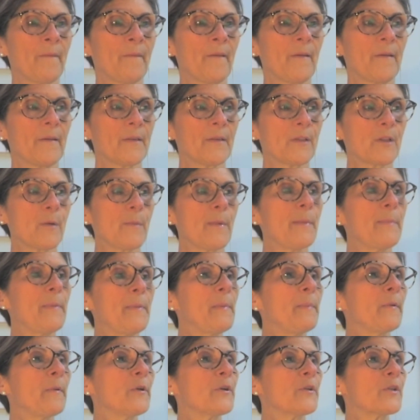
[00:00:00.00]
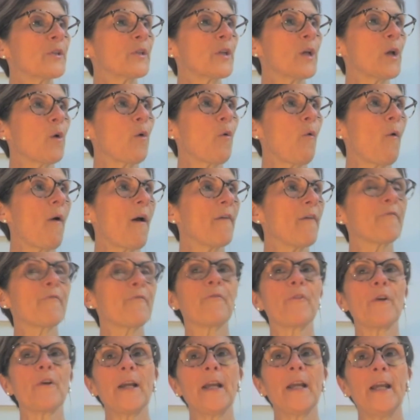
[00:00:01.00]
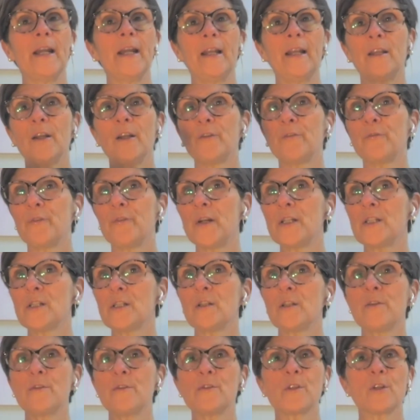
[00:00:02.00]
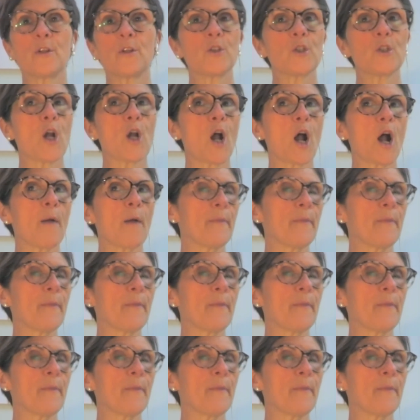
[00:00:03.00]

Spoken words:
so many people are so afraid. They're afraid to lose their job.